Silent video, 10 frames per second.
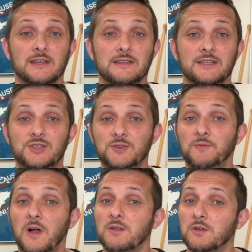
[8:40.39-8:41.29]
Did you
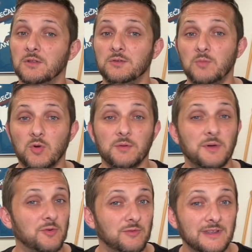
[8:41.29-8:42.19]
follow to learn more
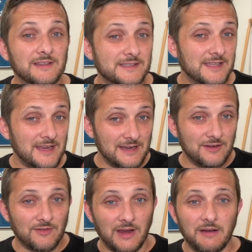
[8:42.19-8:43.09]
about real estate in
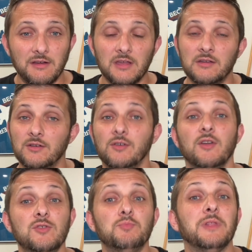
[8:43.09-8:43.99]
your area, or are
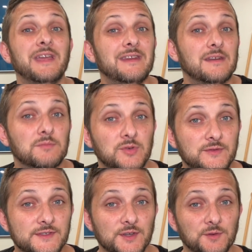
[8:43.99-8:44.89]
you planning to
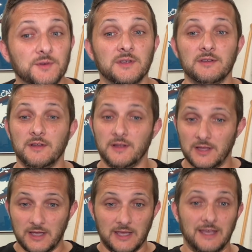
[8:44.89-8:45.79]
move soon?
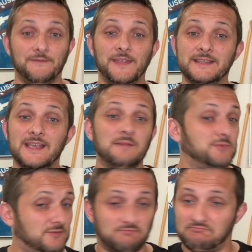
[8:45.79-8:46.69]
If they say, I'm
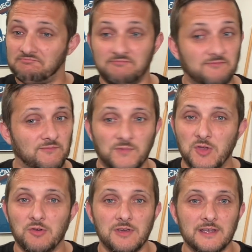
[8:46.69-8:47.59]
just
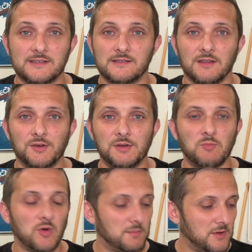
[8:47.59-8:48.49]
curious, learning
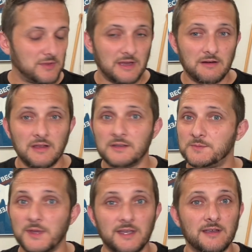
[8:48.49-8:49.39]
more about the area, just
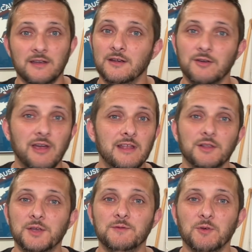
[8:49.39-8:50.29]
be like, great,
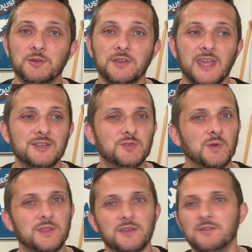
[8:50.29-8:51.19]
looking forward to engaging
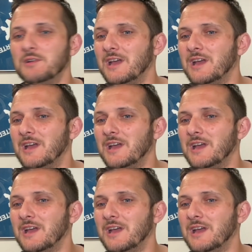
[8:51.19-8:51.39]
with you.